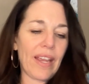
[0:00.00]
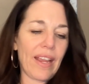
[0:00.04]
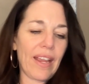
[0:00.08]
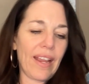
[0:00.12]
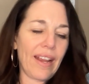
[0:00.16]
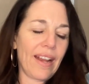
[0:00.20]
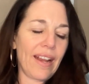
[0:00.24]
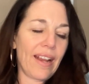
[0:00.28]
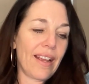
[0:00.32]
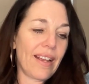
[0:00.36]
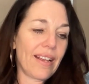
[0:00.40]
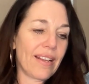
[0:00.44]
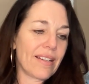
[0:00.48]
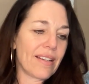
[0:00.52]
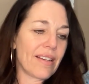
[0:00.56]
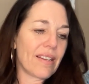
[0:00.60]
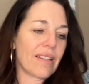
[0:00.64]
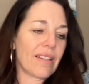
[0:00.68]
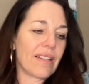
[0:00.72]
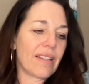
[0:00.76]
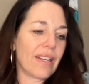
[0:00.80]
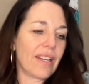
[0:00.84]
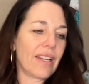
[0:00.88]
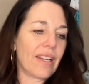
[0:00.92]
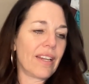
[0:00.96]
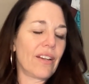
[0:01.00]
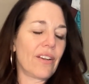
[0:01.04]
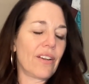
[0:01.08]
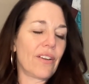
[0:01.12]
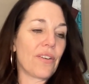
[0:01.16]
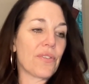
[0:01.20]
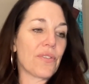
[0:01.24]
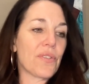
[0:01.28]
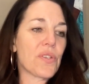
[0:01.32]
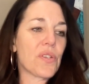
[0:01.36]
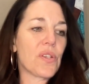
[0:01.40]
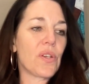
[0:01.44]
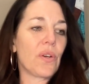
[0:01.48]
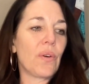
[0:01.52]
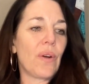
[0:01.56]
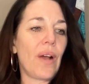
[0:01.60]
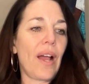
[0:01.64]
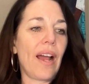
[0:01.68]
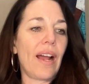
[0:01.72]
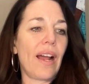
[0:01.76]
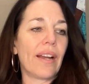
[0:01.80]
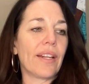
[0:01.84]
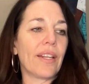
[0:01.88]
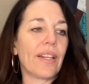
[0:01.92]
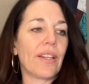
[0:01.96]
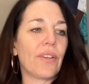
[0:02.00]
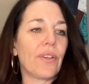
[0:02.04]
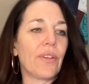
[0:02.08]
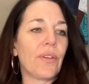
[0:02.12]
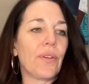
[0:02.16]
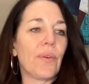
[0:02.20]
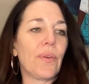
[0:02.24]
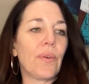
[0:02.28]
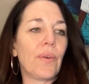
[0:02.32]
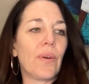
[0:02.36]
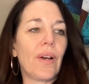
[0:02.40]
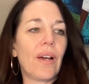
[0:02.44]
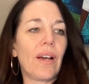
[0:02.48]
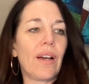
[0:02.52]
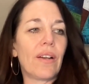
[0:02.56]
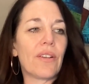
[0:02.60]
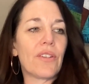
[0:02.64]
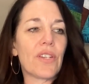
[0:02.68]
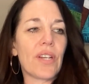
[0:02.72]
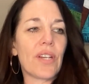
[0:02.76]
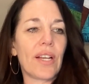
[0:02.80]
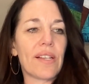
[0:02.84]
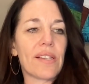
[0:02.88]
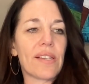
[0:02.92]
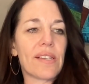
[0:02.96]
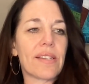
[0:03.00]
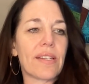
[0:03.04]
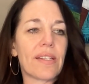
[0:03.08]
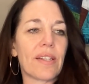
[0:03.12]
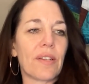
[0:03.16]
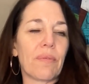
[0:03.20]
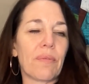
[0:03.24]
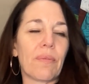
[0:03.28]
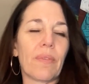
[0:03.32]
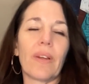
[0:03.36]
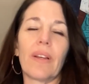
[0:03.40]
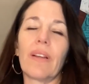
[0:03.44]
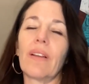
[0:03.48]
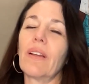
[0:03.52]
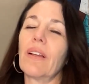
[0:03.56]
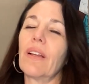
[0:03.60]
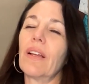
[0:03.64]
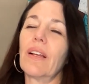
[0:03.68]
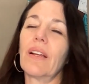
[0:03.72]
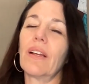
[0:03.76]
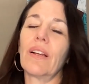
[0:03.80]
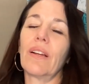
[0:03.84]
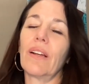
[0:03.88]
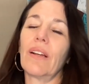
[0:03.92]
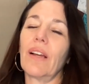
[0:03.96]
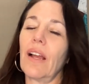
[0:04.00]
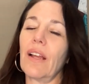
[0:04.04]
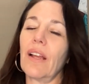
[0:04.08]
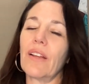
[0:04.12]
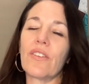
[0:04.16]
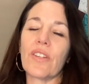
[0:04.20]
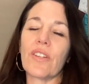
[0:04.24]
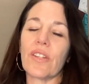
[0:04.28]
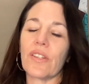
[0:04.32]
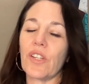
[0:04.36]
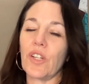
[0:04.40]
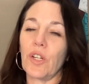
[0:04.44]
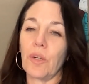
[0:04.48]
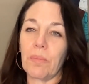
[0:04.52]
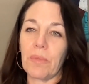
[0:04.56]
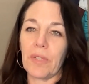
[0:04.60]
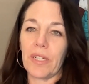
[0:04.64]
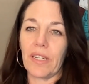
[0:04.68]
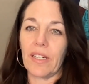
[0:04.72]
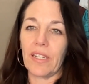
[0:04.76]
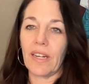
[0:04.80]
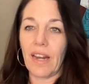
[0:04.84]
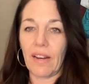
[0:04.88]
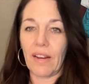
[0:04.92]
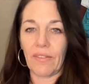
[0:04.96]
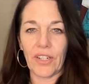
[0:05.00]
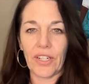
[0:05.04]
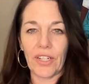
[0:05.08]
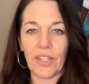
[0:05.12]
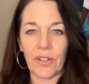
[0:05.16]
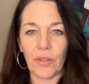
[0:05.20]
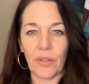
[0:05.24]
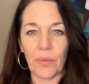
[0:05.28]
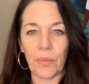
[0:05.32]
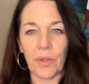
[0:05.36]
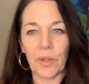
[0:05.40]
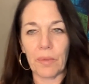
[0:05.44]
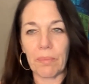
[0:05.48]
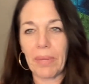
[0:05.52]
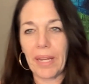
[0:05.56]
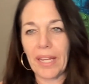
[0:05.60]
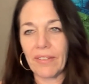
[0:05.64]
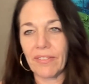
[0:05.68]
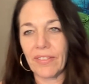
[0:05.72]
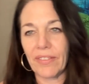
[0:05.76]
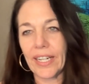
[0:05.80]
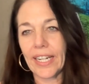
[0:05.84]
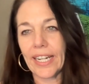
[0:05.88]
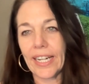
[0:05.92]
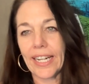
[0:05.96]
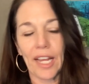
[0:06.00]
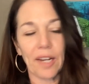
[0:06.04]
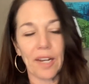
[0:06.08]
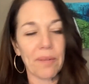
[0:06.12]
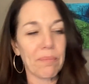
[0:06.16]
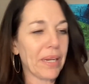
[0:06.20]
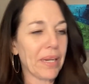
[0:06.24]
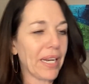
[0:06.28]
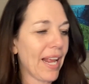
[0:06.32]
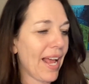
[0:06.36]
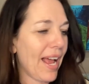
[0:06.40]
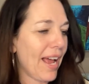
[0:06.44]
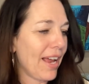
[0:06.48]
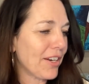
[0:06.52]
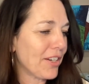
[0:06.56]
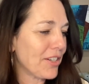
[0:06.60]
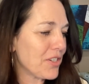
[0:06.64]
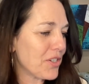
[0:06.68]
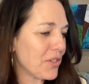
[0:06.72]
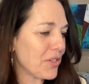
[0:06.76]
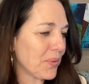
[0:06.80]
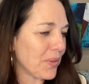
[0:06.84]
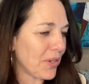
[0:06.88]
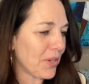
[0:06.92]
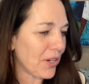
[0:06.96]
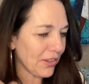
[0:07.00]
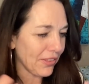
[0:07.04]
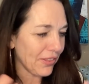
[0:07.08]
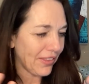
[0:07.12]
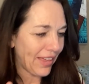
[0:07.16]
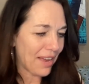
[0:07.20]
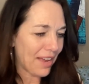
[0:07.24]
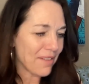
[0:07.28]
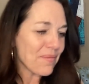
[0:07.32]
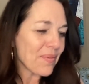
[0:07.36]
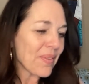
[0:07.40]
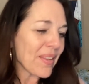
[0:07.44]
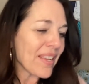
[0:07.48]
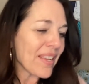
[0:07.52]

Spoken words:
And so how do you adjust? And I just hope to never hear the word pivot again, but how to do all that.